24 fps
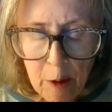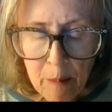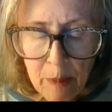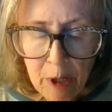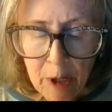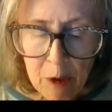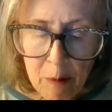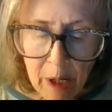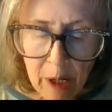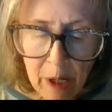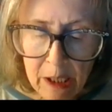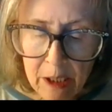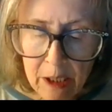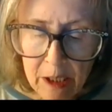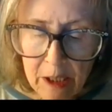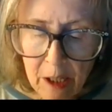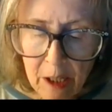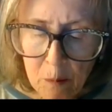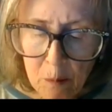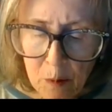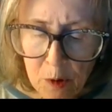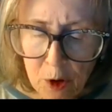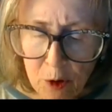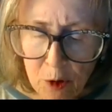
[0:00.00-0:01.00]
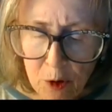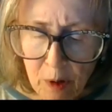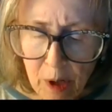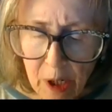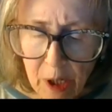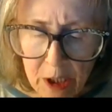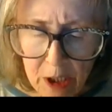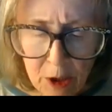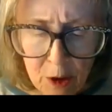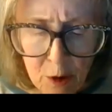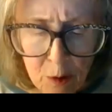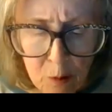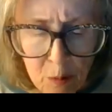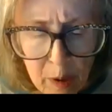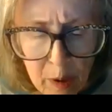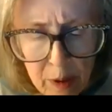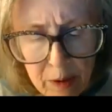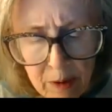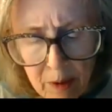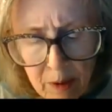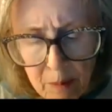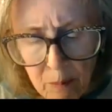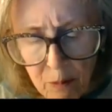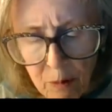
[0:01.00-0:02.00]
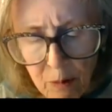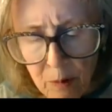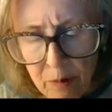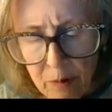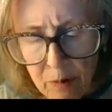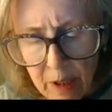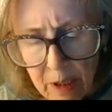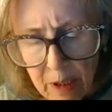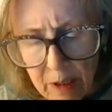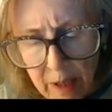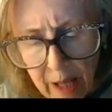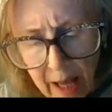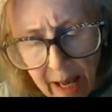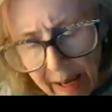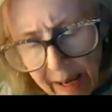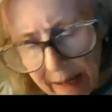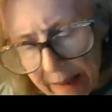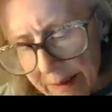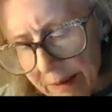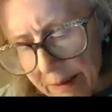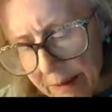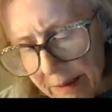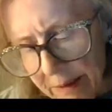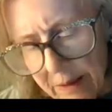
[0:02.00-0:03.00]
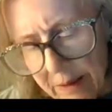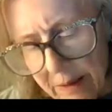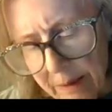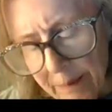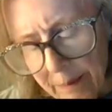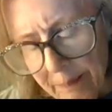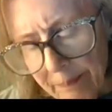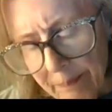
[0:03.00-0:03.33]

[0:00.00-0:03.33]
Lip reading: My grandson was trying to greet them through the glass.